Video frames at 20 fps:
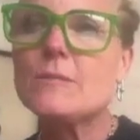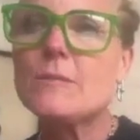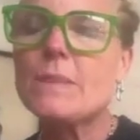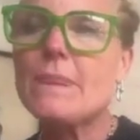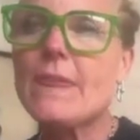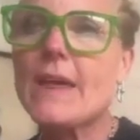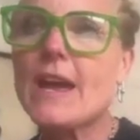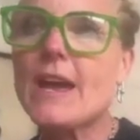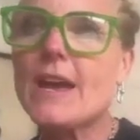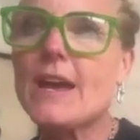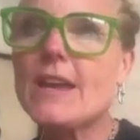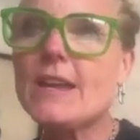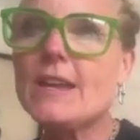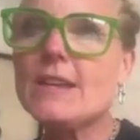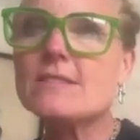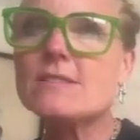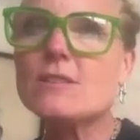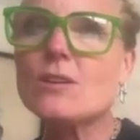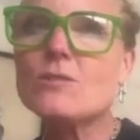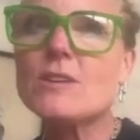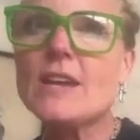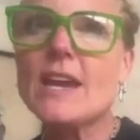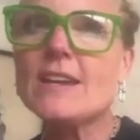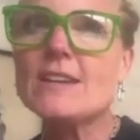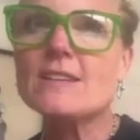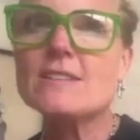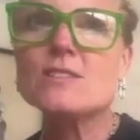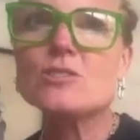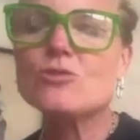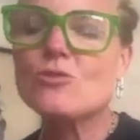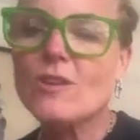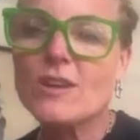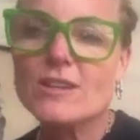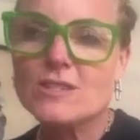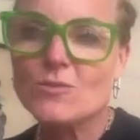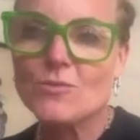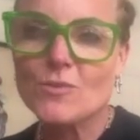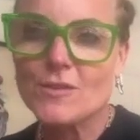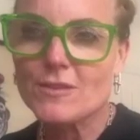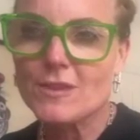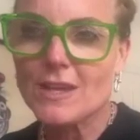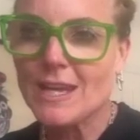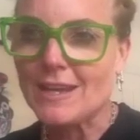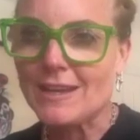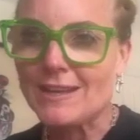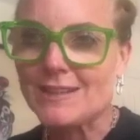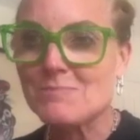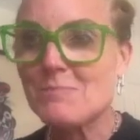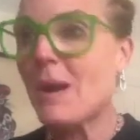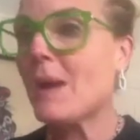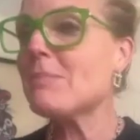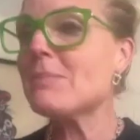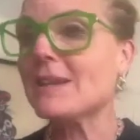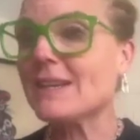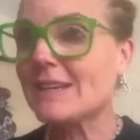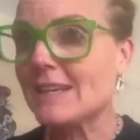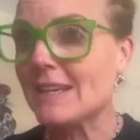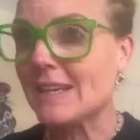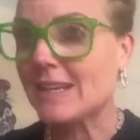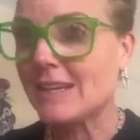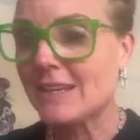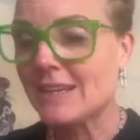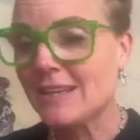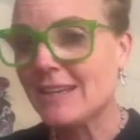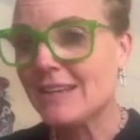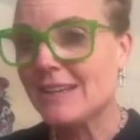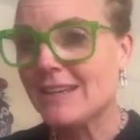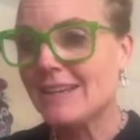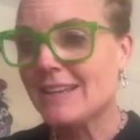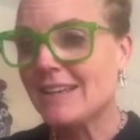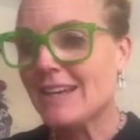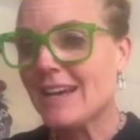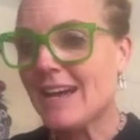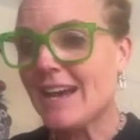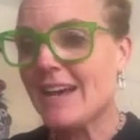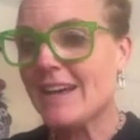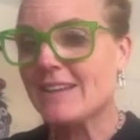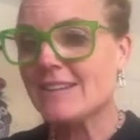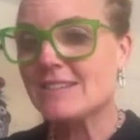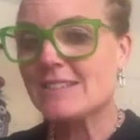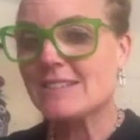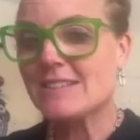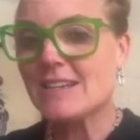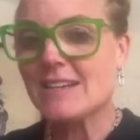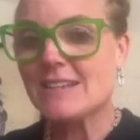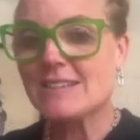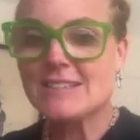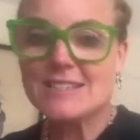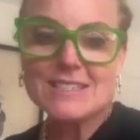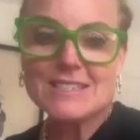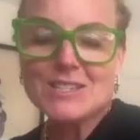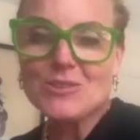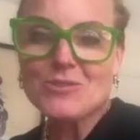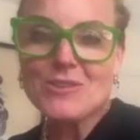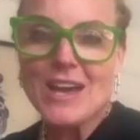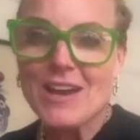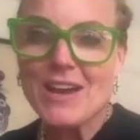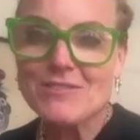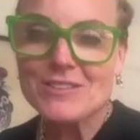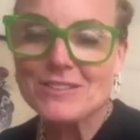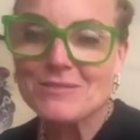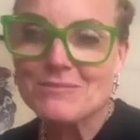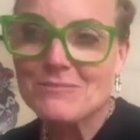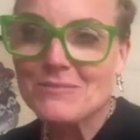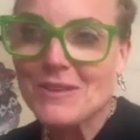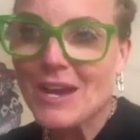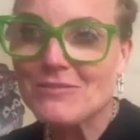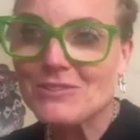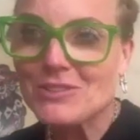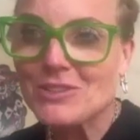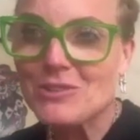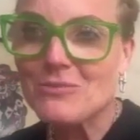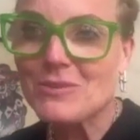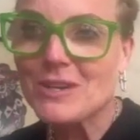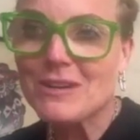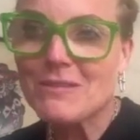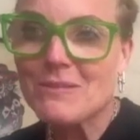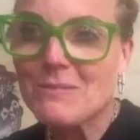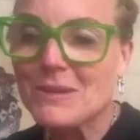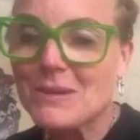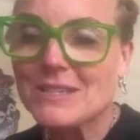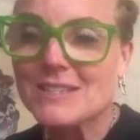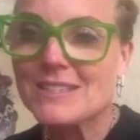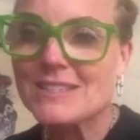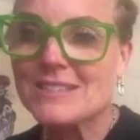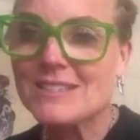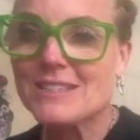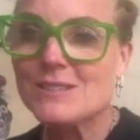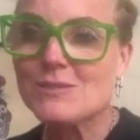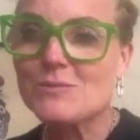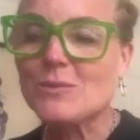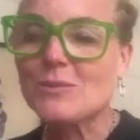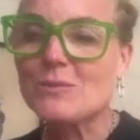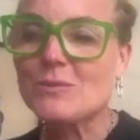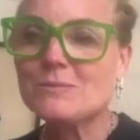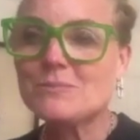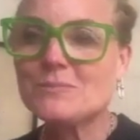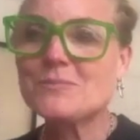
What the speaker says: that it's okay to try different things publicly, and still have a career and be successful.